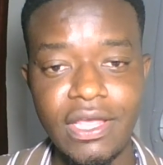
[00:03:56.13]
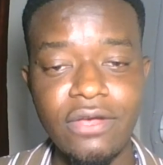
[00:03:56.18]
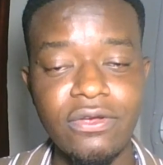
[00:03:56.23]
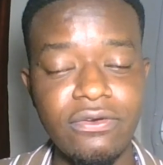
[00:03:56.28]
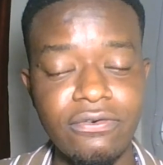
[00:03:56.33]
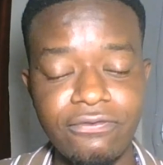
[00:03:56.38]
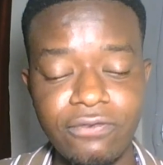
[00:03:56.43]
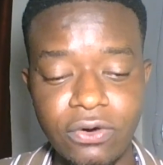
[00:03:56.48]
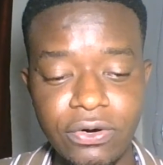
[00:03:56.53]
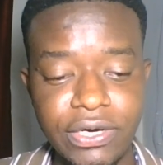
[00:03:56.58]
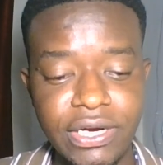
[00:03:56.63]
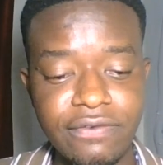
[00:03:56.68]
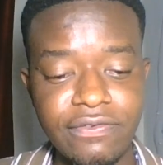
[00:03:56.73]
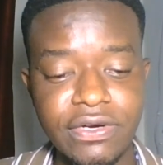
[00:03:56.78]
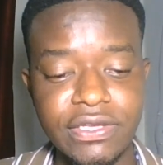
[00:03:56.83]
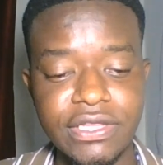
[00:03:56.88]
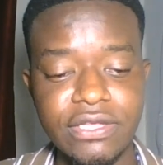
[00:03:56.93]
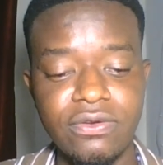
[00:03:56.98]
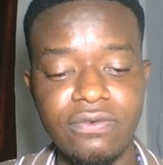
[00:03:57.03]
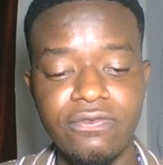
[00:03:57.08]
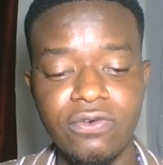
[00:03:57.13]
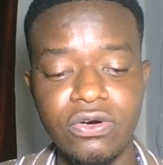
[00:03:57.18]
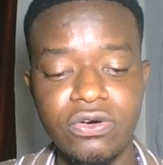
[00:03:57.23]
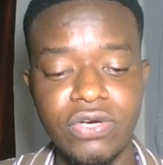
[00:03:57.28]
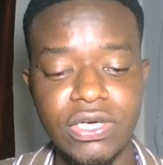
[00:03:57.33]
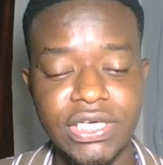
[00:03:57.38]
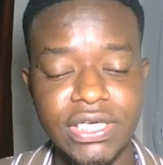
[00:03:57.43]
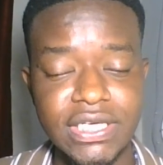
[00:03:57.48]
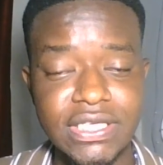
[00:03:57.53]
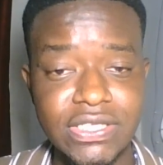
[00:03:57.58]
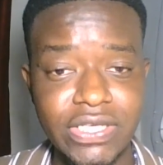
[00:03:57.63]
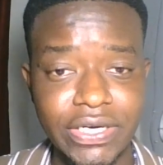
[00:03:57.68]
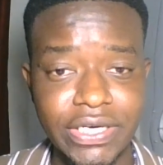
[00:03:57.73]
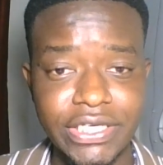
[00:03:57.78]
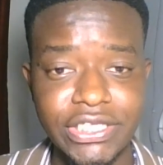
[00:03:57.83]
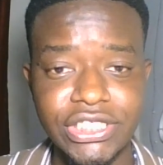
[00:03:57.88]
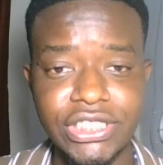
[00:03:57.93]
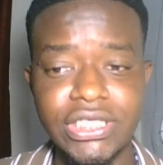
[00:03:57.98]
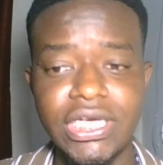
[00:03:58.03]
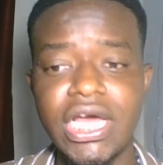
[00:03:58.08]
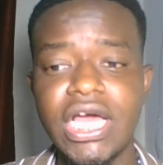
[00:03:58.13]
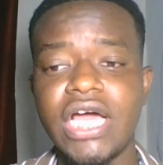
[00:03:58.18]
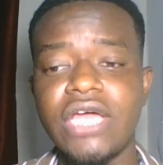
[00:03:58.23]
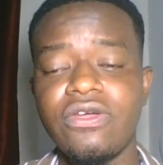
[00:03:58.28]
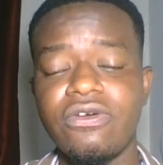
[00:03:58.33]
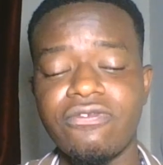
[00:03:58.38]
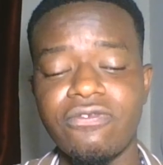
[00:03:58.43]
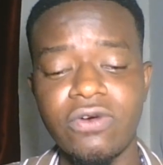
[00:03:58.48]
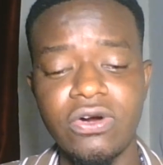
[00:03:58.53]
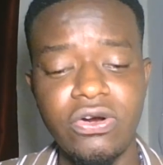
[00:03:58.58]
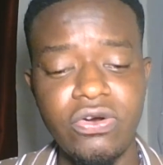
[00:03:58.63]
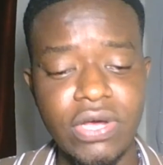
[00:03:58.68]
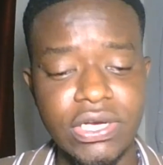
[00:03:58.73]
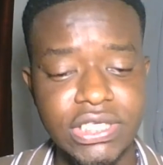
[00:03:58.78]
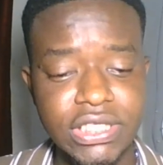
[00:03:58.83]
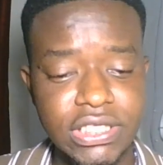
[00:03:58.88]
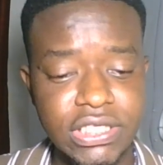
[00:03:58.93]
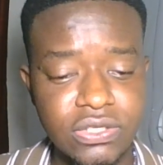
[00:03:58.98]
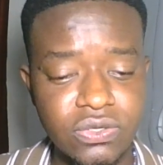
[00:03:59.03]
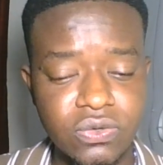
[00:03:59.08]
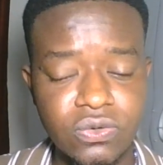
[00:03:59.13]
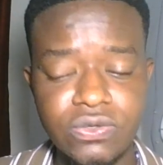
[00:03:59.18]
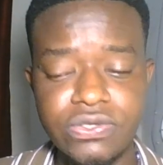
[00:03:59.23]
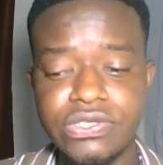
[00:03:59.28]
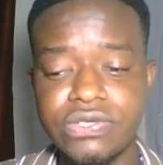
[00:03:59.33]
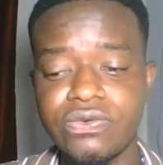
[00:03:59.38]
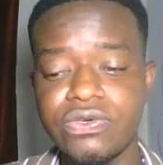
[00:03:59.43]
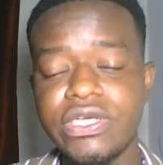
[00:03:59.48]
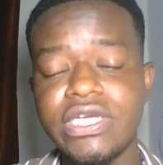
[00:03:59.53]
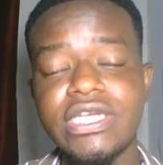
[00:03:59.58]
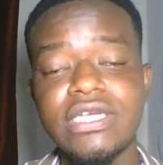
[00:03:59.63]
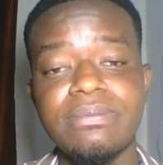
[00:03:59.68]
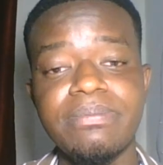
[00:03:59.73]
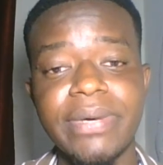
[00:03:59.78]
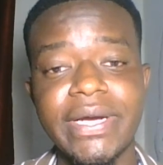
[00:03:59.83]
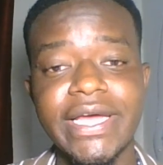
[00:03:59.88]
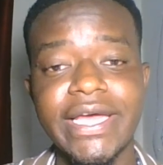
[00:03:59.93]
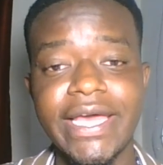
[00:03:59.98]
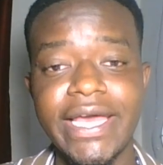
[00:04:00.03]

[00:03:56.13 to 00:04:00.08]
you followed everything, you followed your trading strategy, you followed your trading rules, you didn't break